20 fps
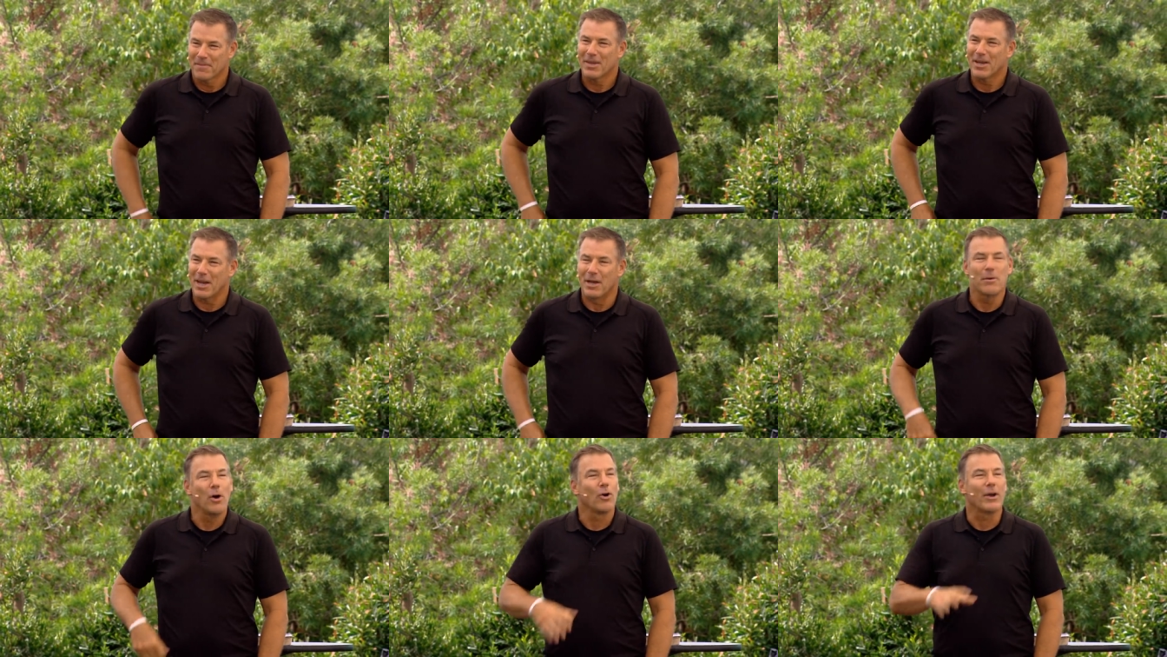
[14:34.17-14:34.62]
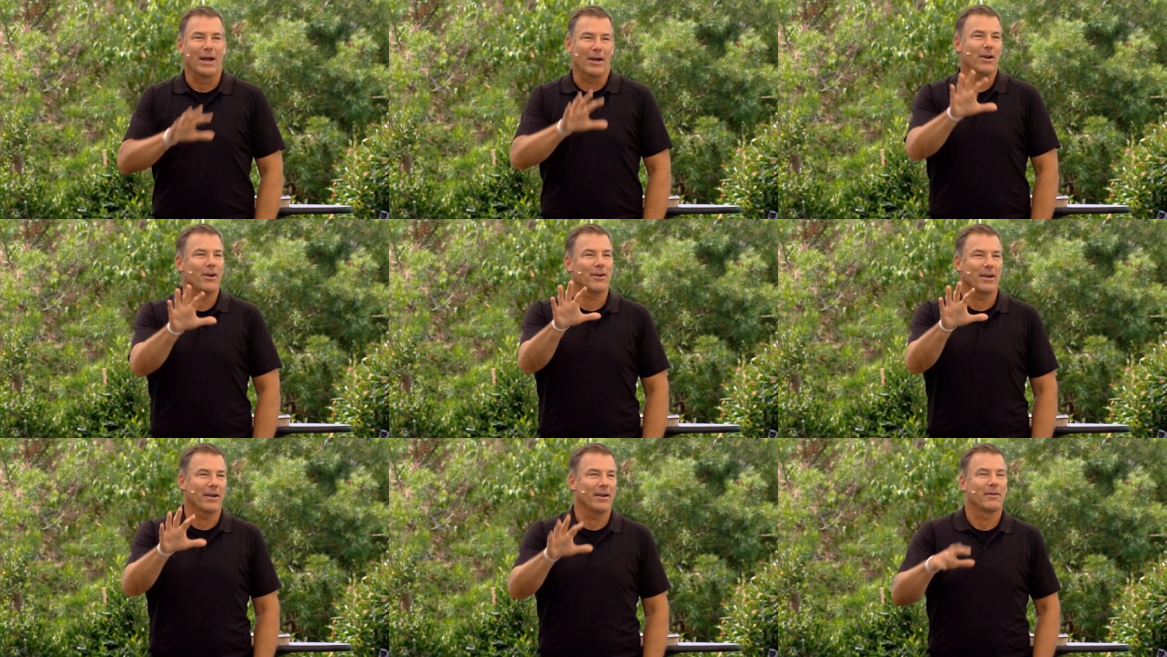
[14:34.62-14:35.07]
Okay, okay,
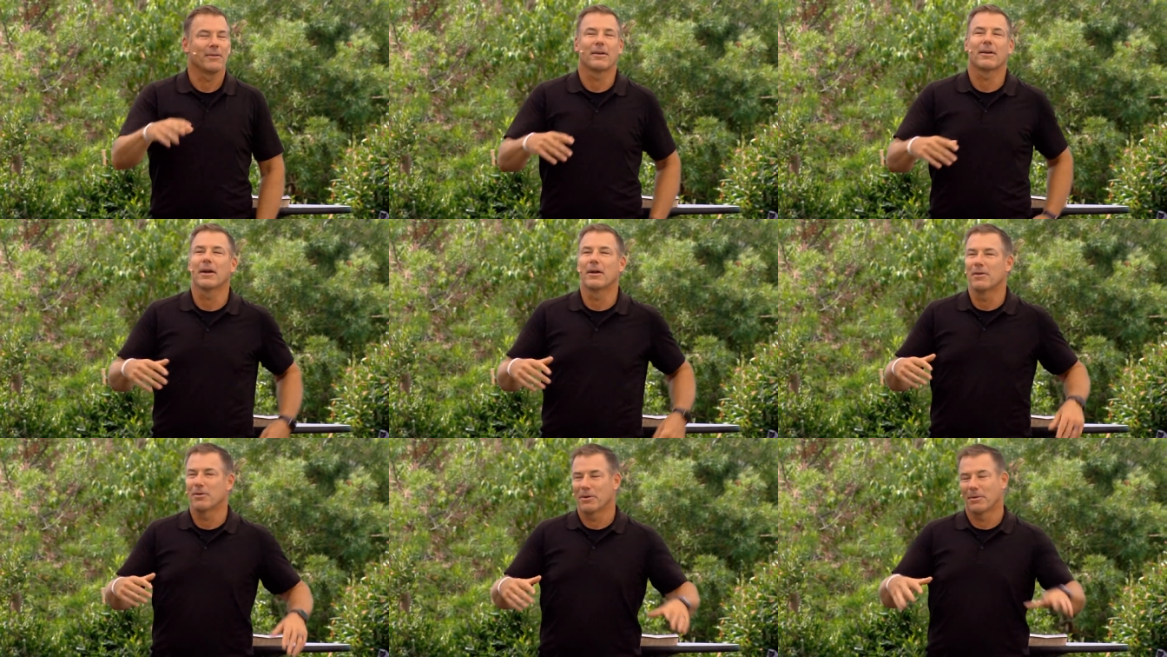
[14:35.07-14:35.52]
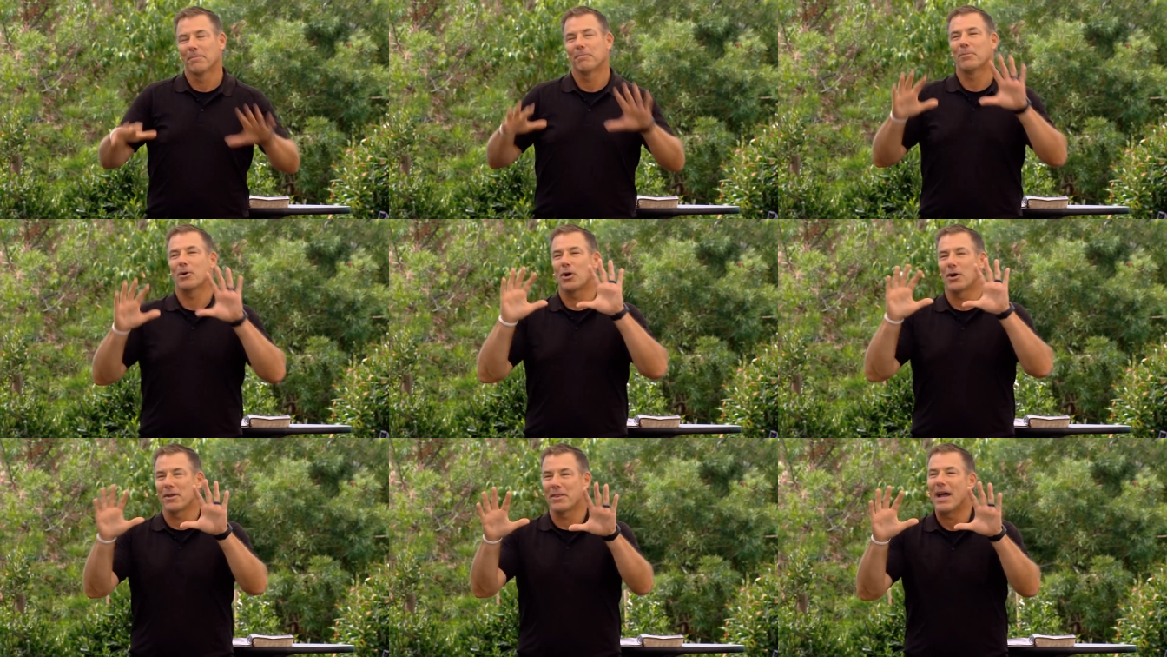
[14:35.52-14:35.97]
okay, okay.
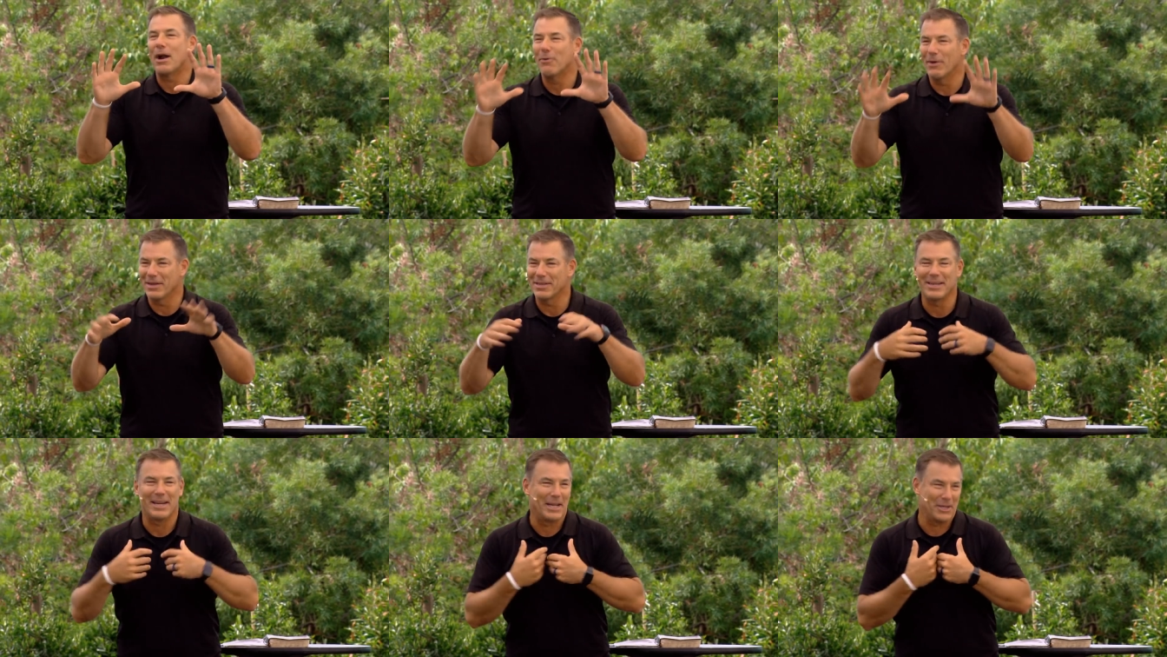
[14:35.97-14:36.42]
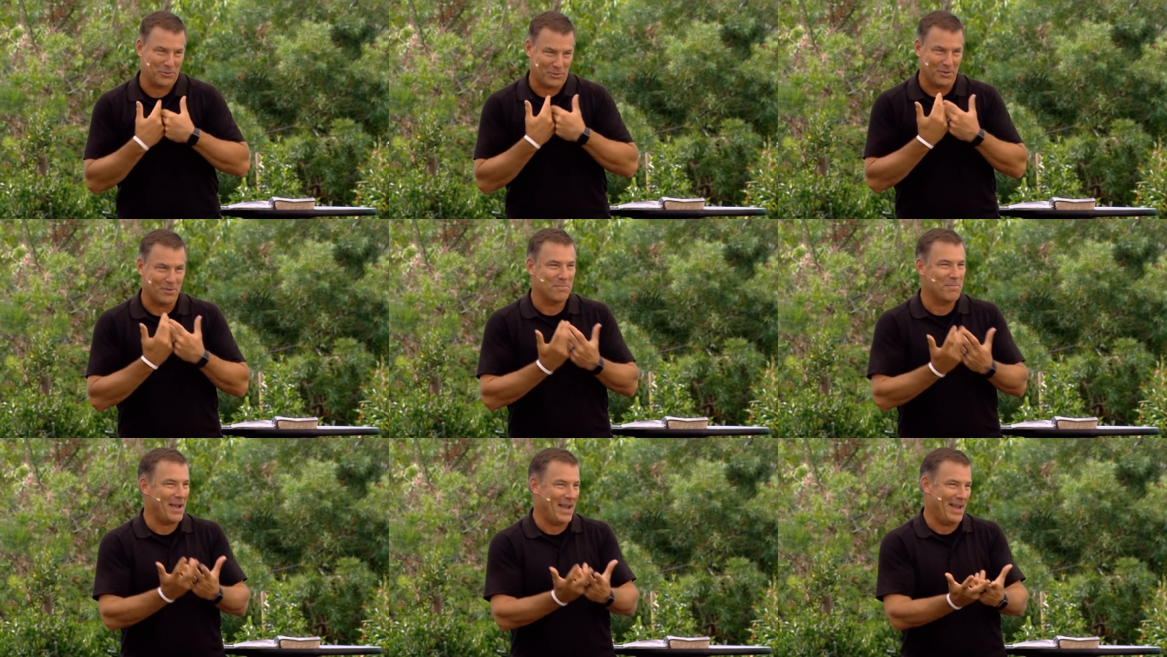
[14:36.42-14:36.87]
Part of that resonates
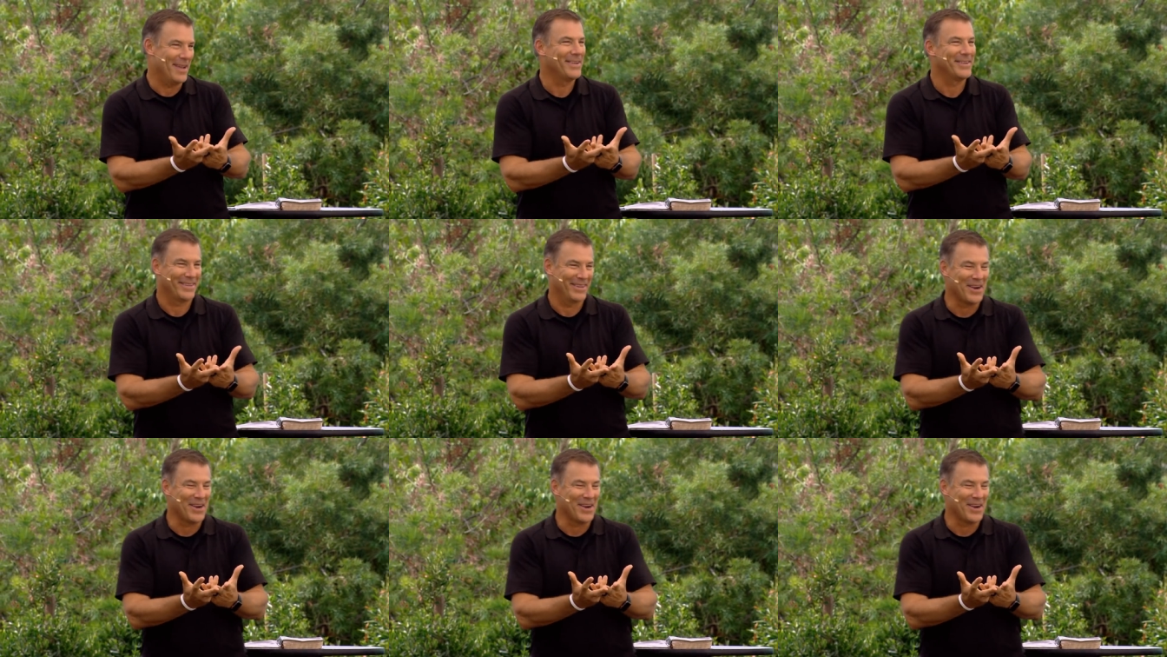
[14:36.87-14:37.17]
with me.